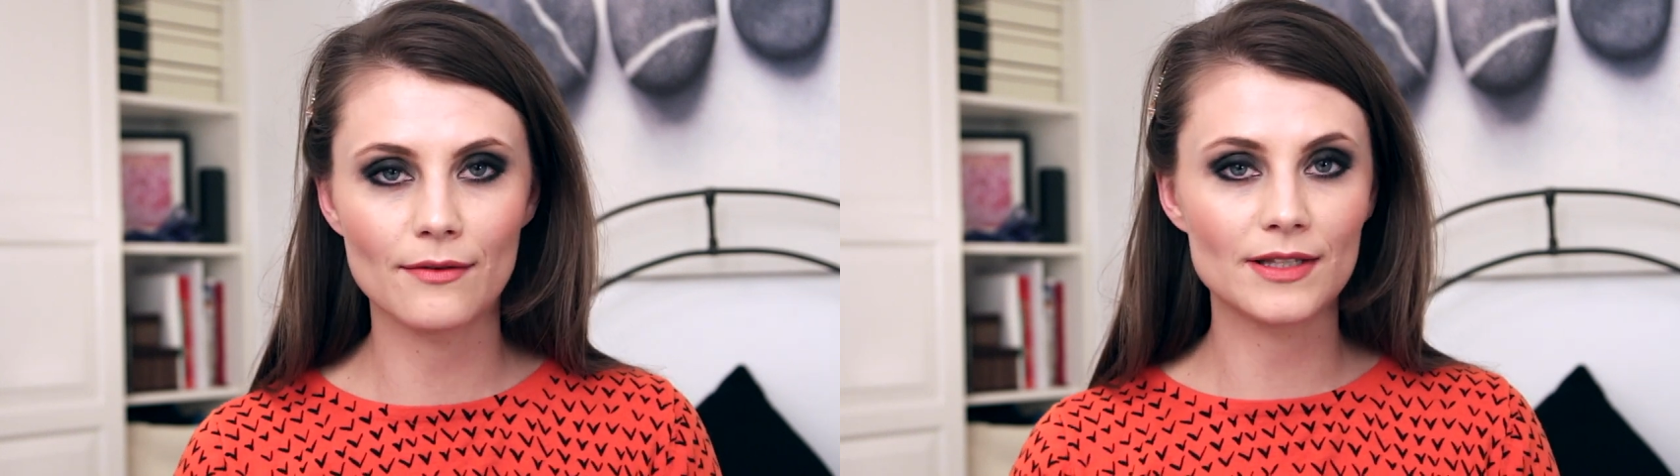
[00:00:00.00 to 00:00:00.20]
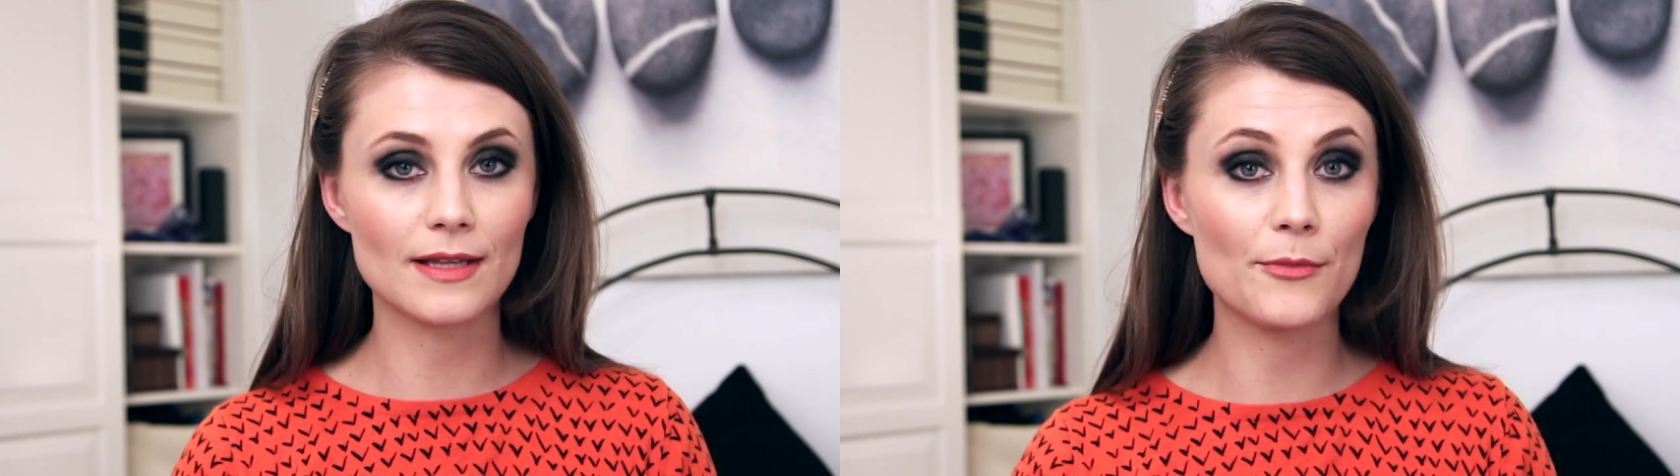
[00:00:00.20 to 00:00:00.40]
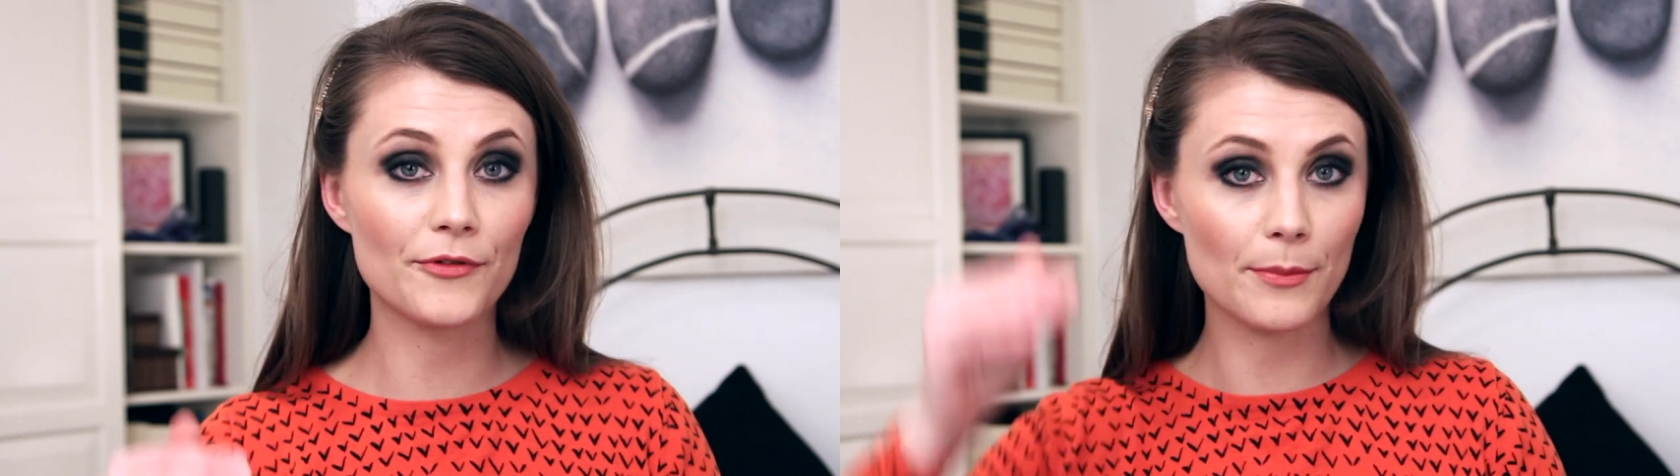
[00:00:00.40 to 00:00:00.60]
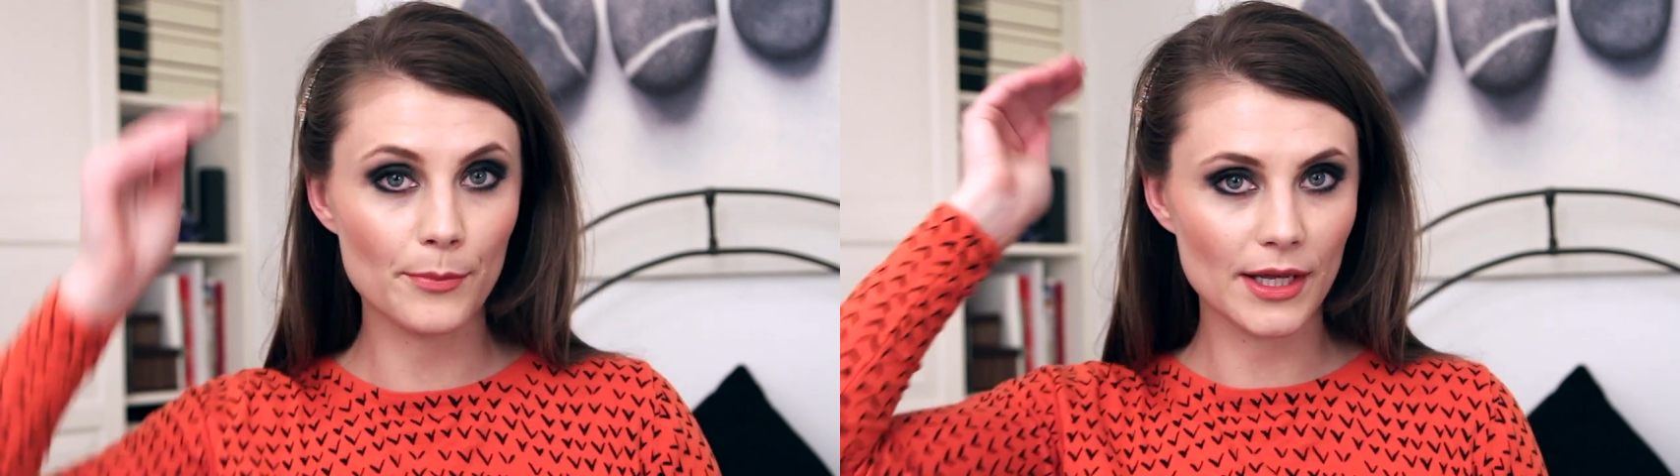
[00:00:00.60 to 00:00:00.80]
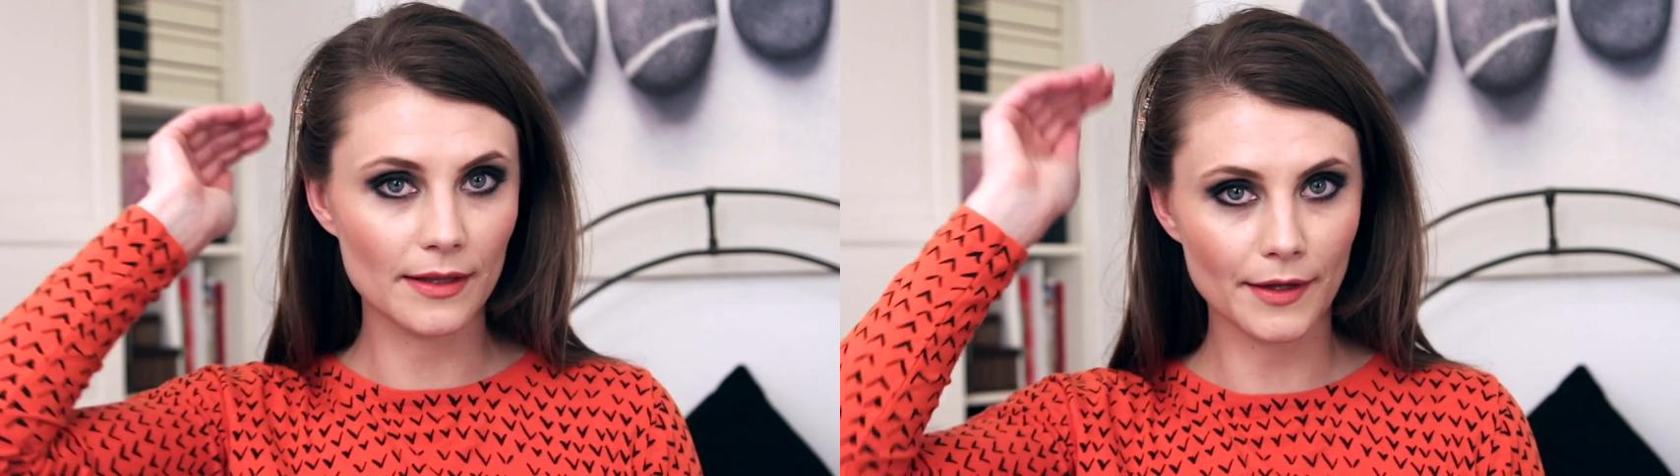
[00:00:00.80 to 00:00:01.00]
some of them
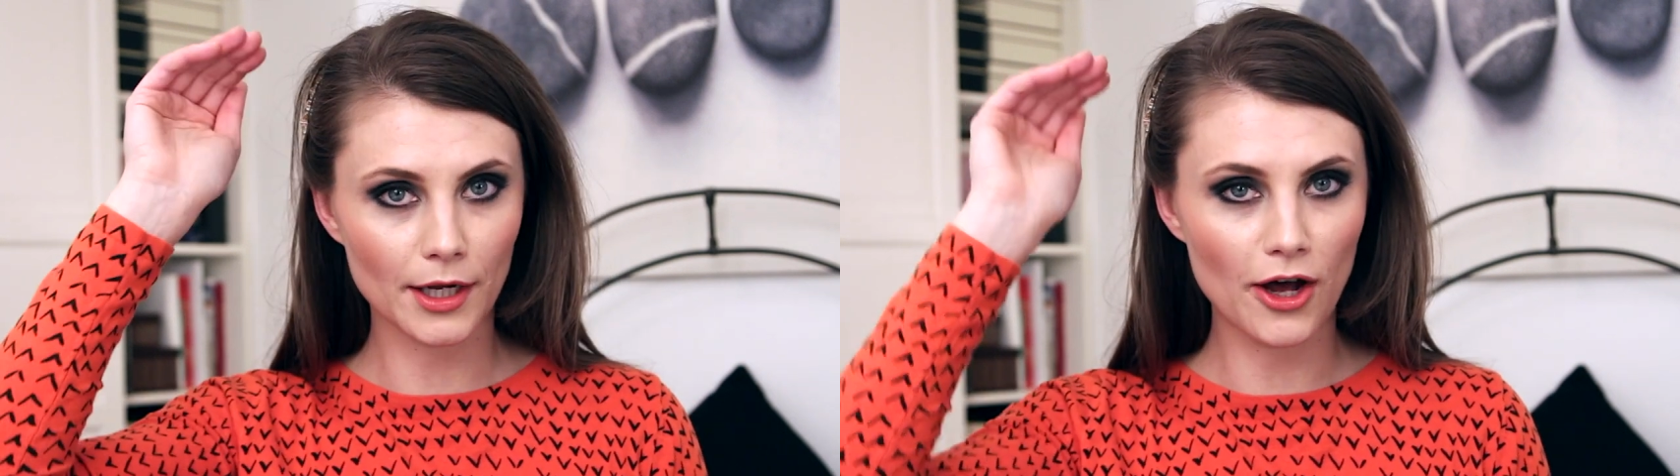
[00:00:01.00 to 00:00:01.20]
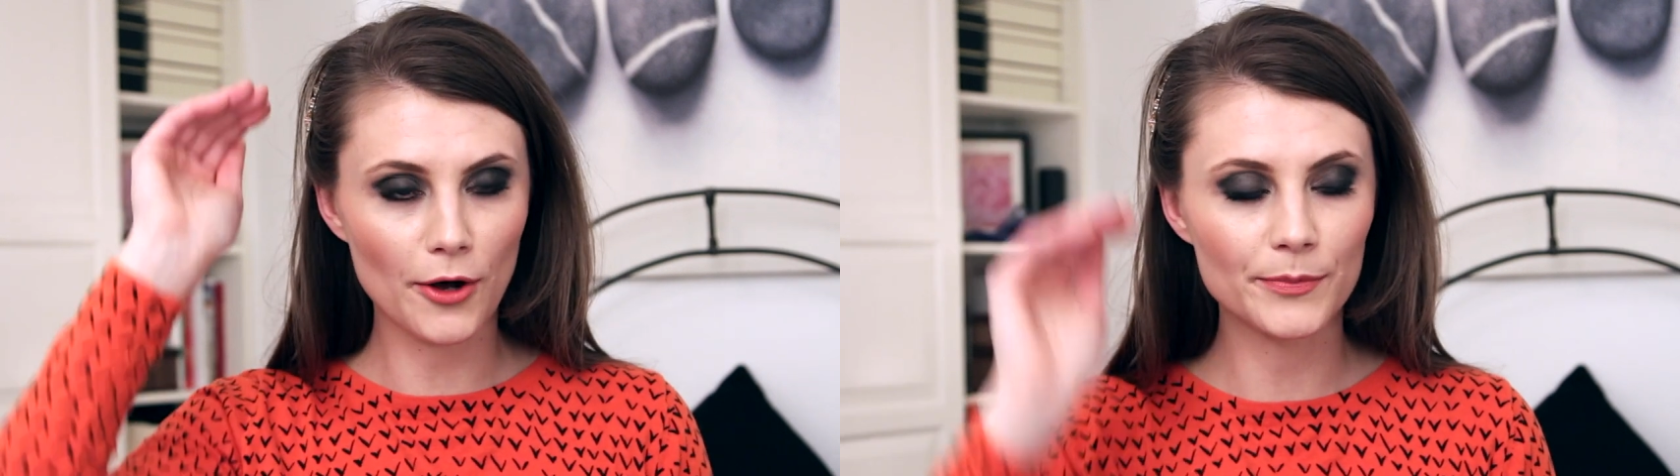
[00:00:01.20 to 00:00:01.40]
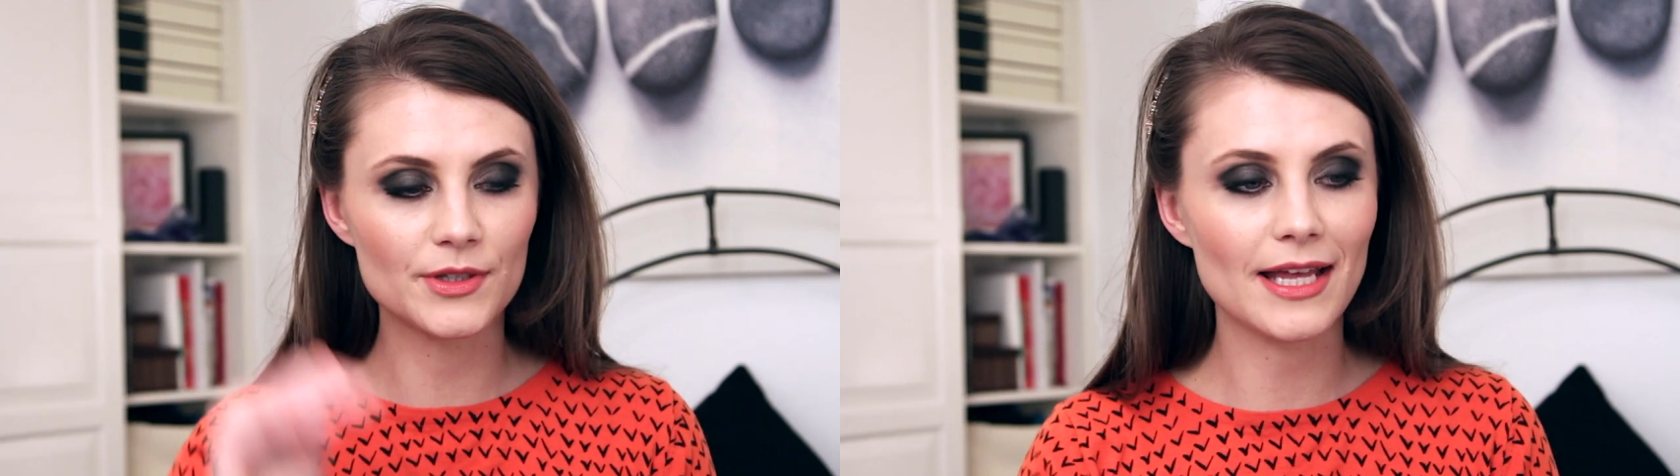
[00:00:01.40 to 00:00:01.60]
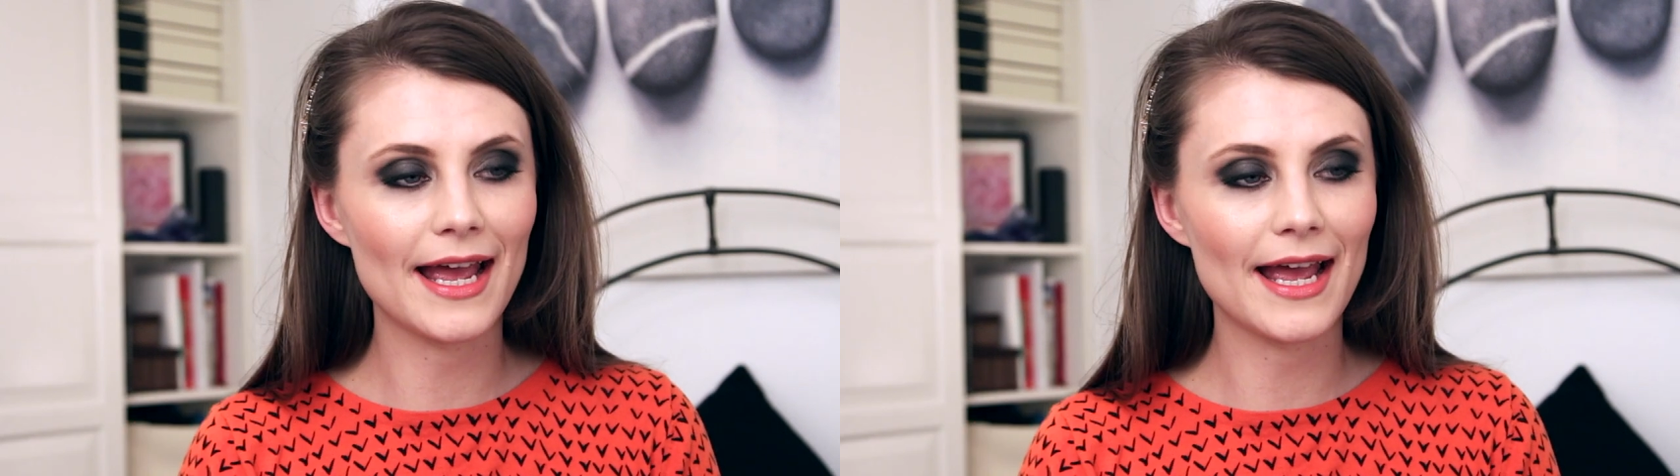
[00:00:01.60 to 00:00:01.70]
being the combs.